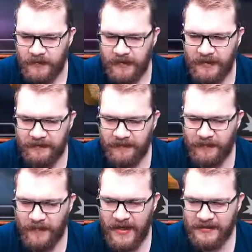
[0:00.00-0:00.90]
And with
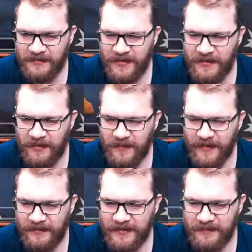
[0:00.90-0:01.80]
max recoil,
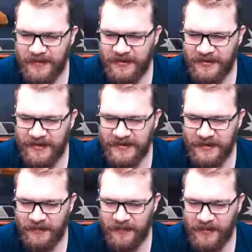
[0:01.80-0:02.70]
man, those special attacks
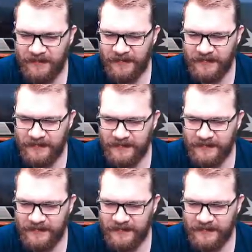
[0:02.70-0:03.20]
can be painful.